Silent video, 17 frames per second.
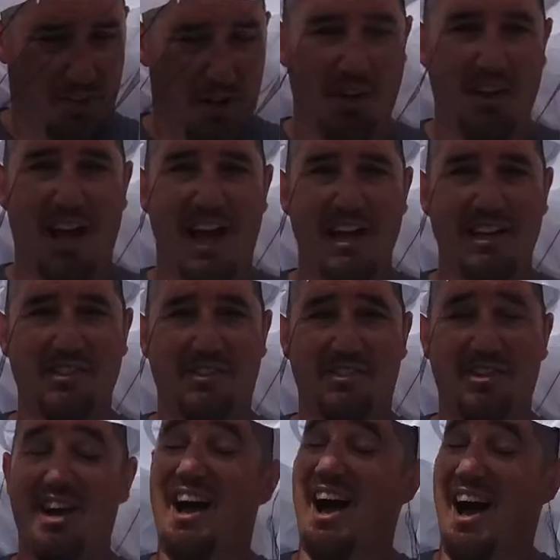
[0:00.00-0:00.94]
Well,
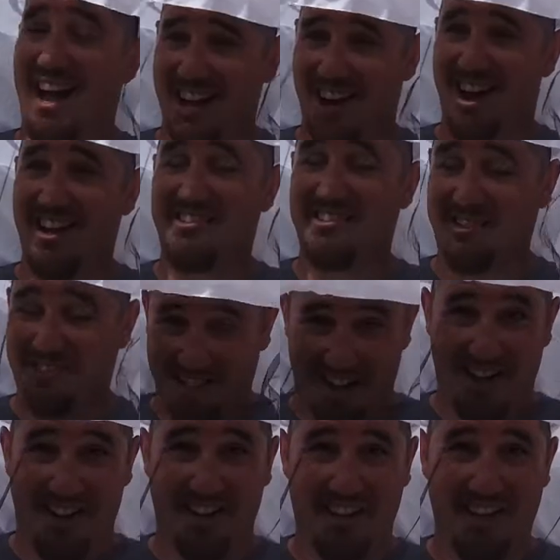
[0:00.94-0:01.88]
guys, I got
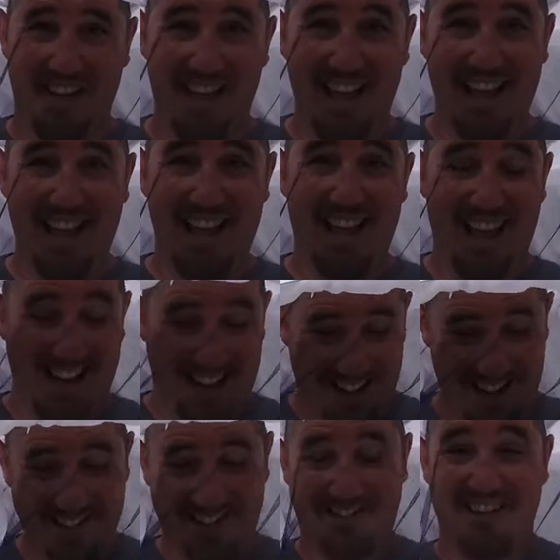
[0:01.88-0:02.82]
stung.
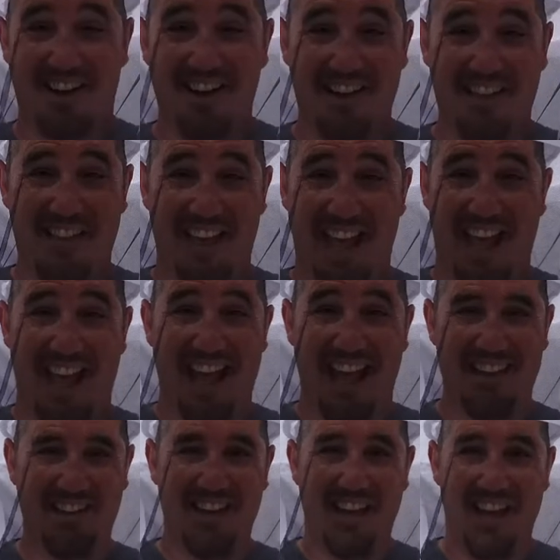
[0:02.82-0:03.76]
I got stung in the
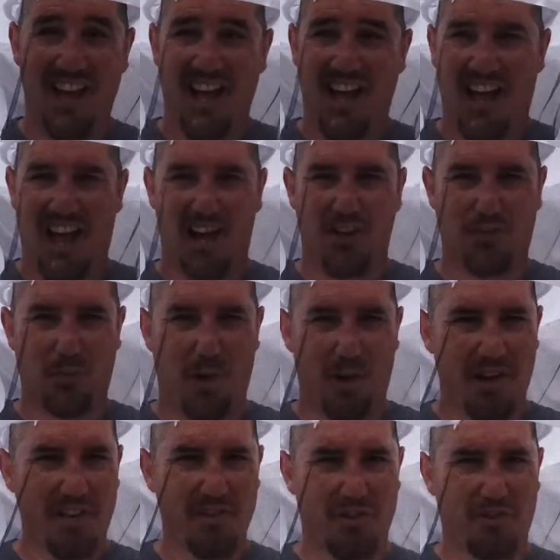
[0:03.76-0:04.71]
hand. I was
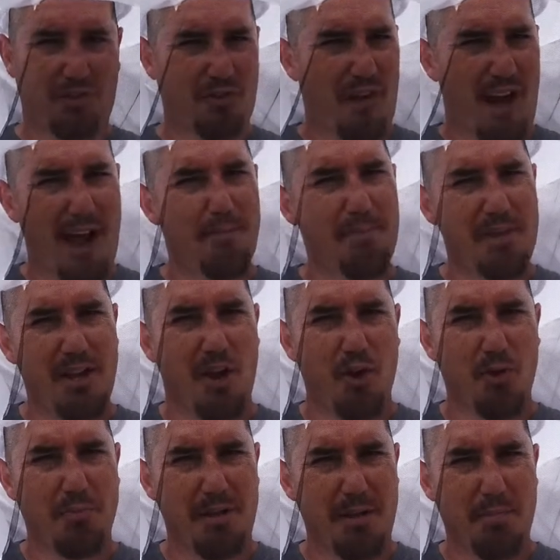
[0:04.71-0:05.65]
wearing those crappy
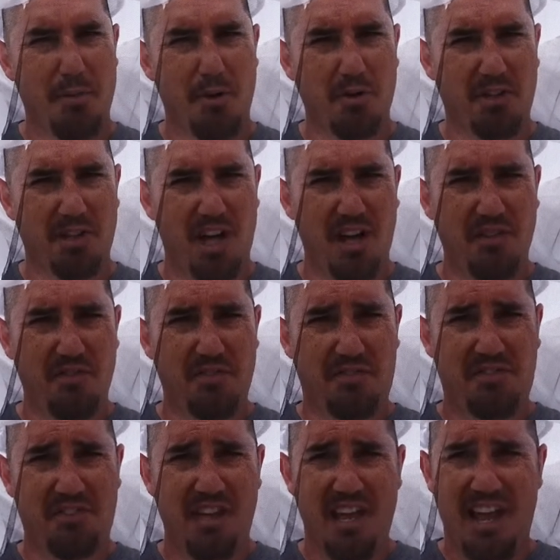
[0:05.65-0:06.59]
Home Depot
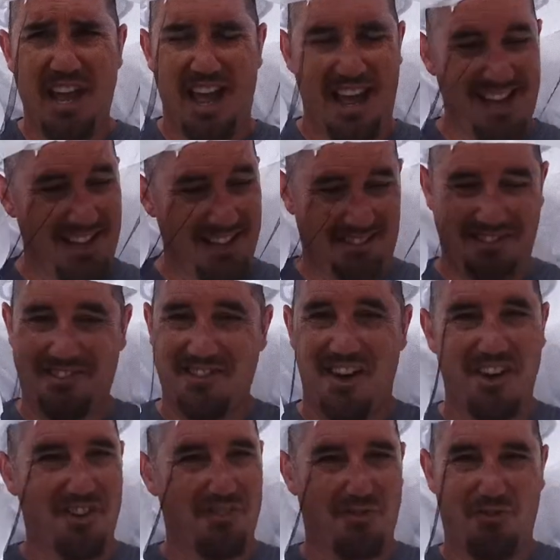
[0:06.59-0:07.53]
gloves and it
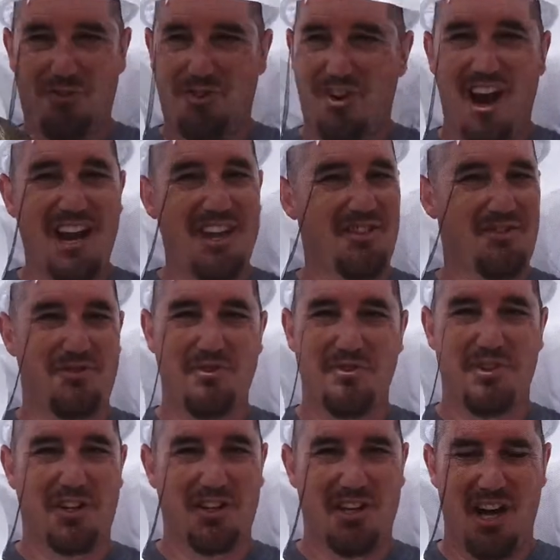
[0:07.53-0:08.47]
stung right
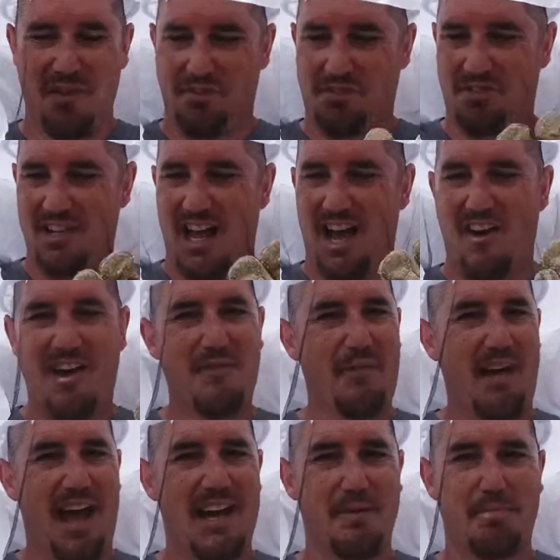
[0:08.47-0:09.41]
through the gloves. So now
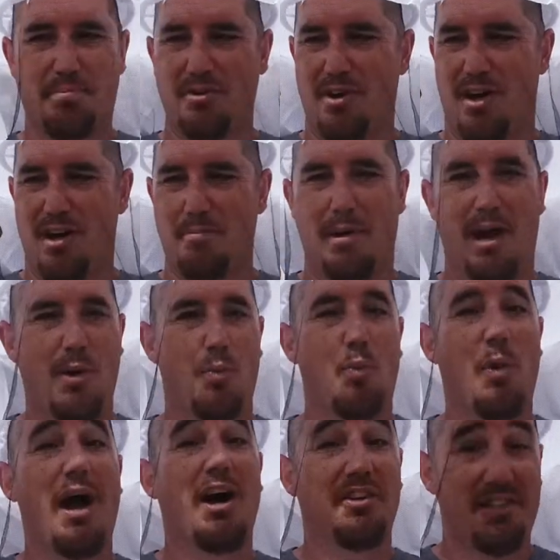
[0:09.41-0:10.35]
I've had to put on my
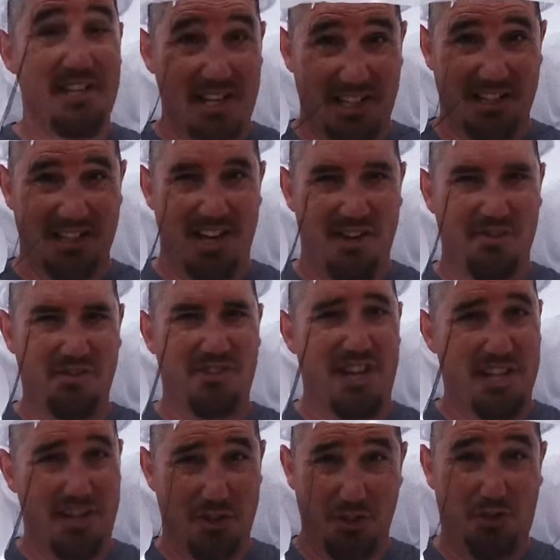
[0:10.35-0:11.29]
welding gloves
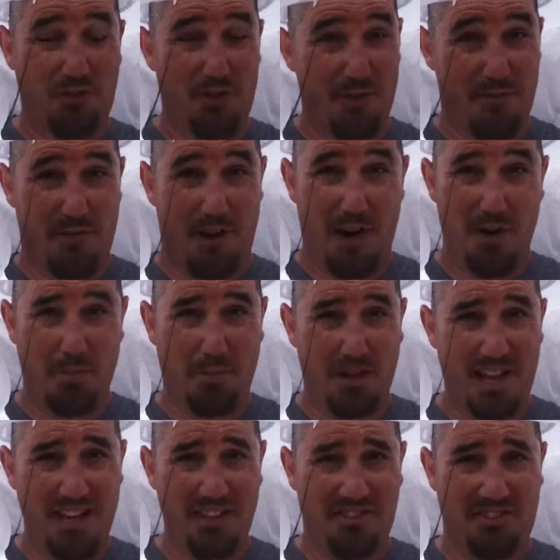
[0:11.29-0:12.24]
that I use for the
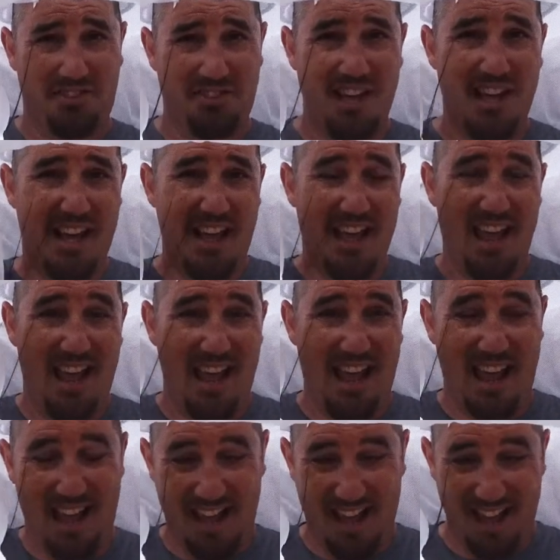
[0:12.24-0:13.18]
fireplace
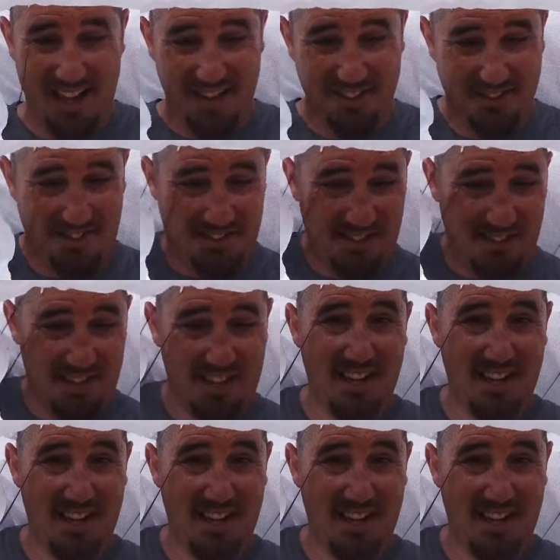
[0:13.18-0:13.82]
and